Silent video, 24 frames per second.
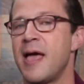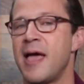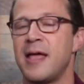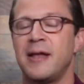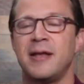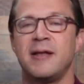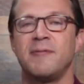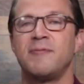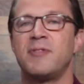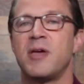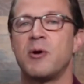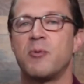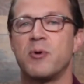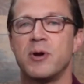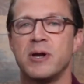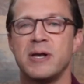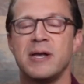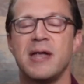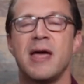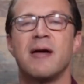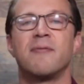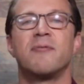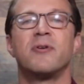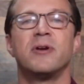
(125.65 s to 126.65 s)
And if they were
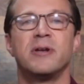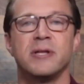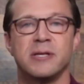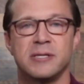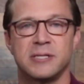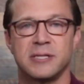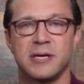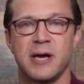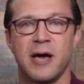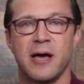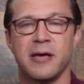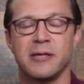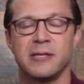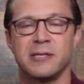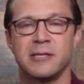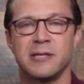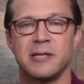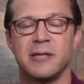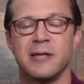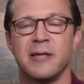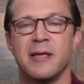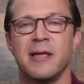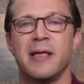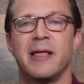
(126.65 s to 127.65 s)
never
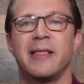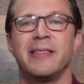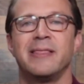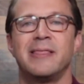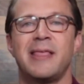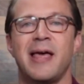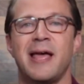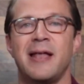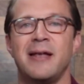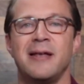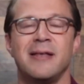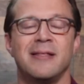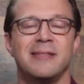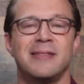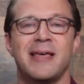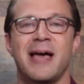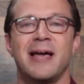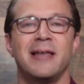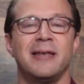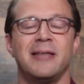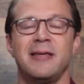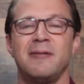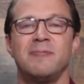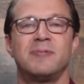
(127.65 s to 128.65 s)
discussed, then
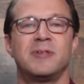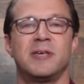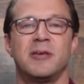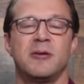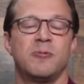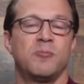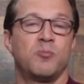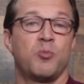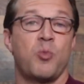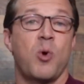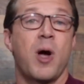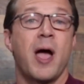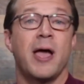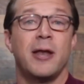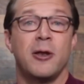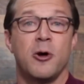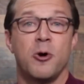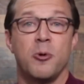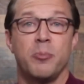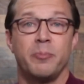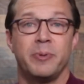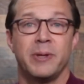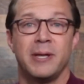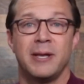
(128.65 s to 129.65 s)
that leaves it wide
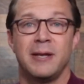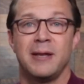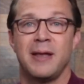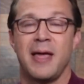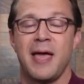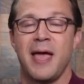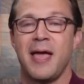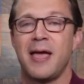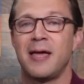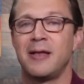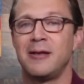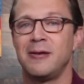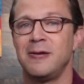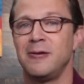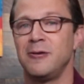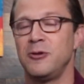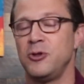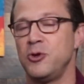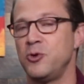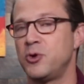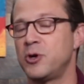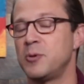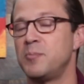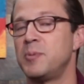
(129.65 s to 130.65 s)
open and
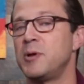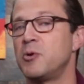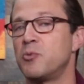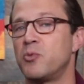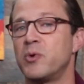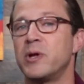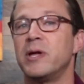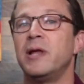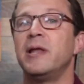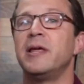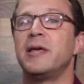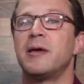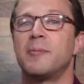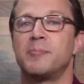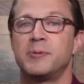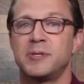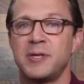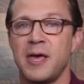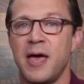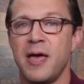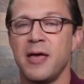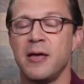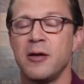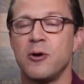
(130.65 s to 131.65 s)
you could be really
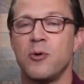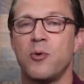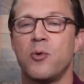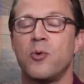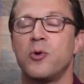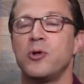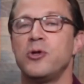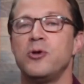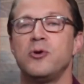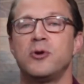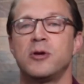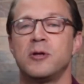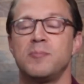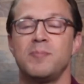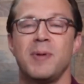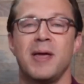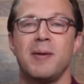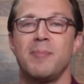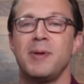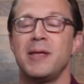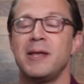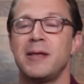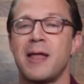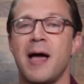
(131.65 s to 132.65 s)
upset, or you could
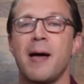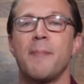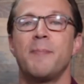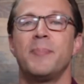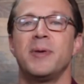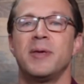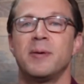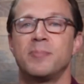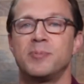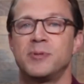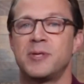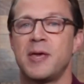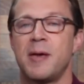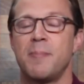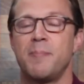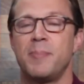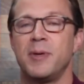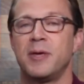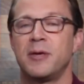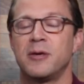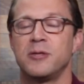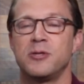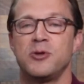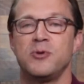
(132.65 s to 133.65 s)
maybe not be upset
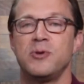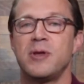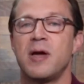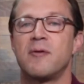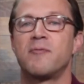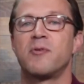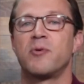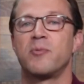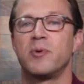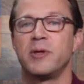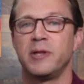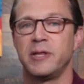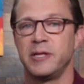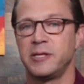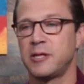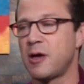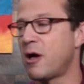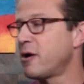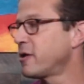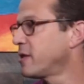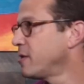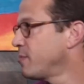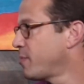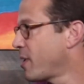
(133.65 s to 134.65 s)
because you never really
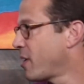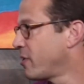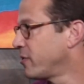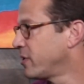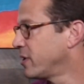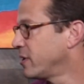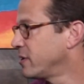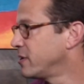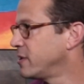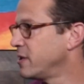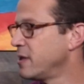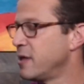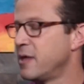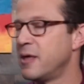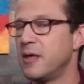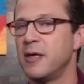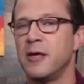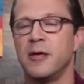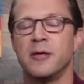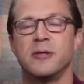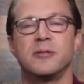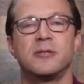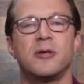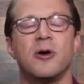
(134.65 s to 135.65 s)
talked about it.
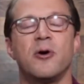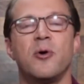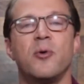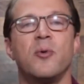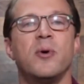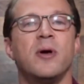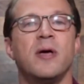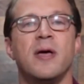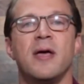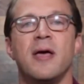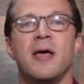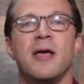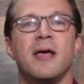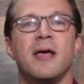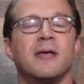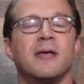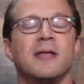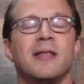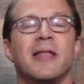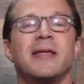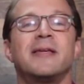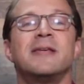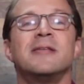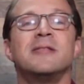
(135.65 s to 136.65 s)
So
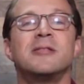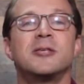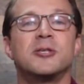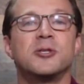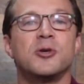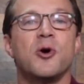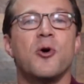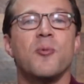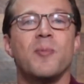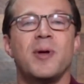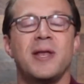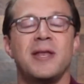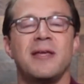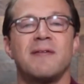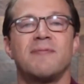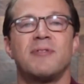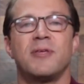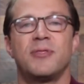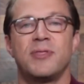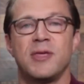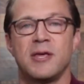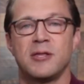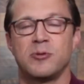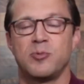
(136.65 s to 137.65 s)
like in so many of
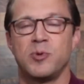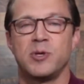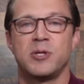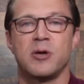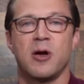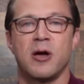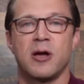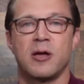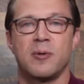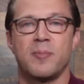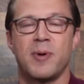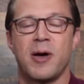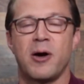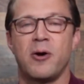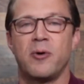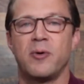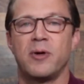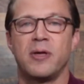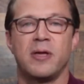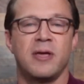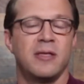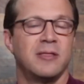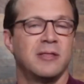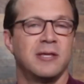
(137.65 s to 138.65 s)
the things we talk
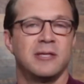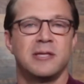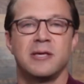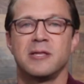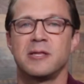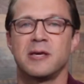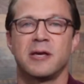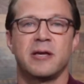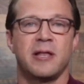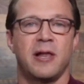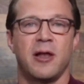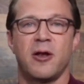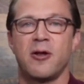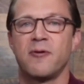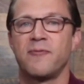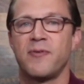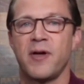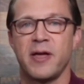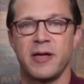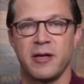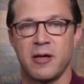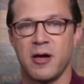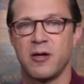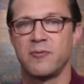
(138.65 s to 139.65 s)
about, this is a
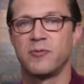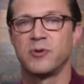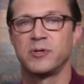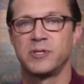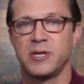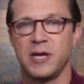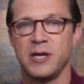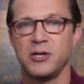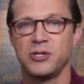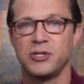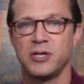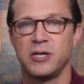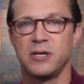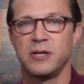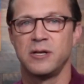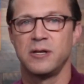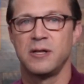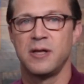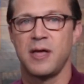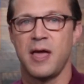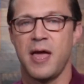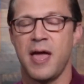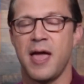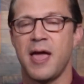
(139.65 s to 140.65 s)
clarifying
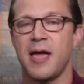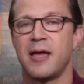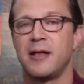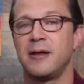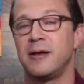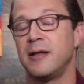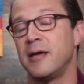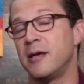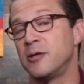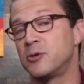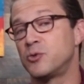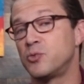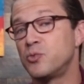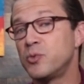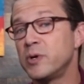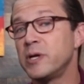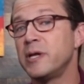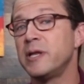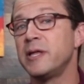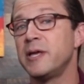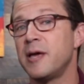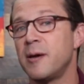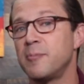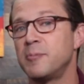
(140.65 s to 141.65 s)
conversation, and it's
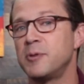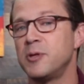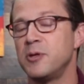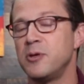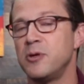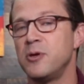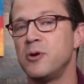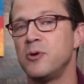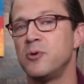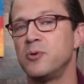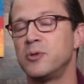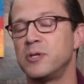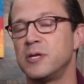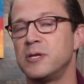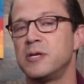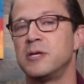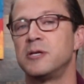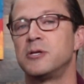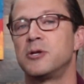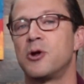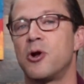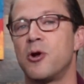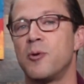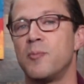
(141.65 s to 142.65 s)
really up to you to
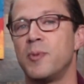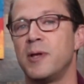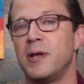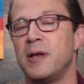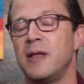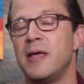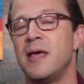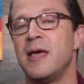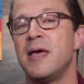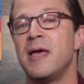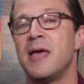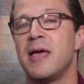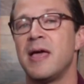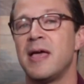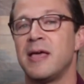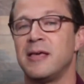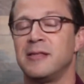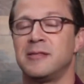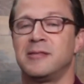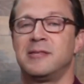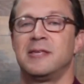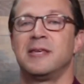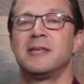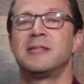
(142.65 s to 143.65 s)
determine,
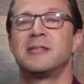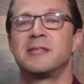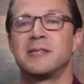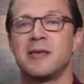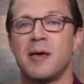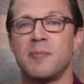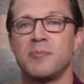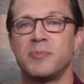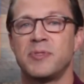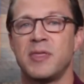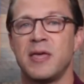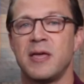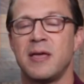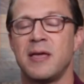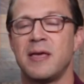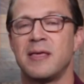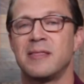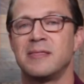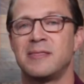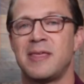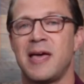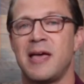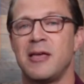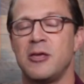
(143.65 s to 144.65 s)
is this something
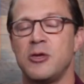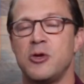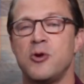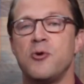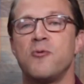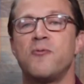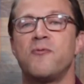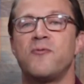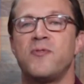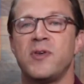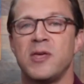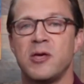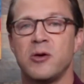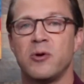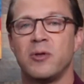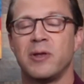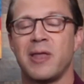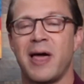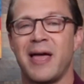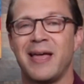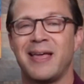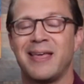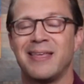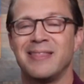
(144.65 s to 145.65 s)
that you feel
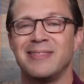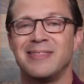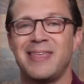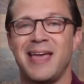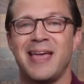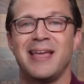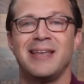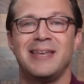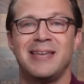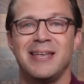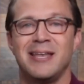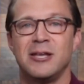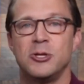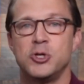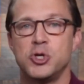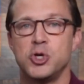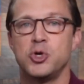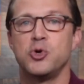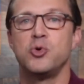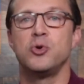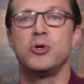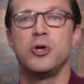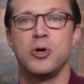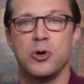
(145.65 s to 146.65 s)
like they did
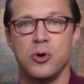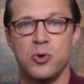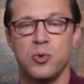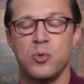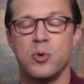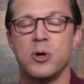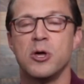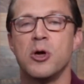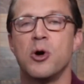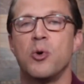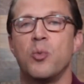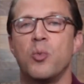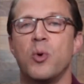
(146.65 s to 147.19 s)
to you?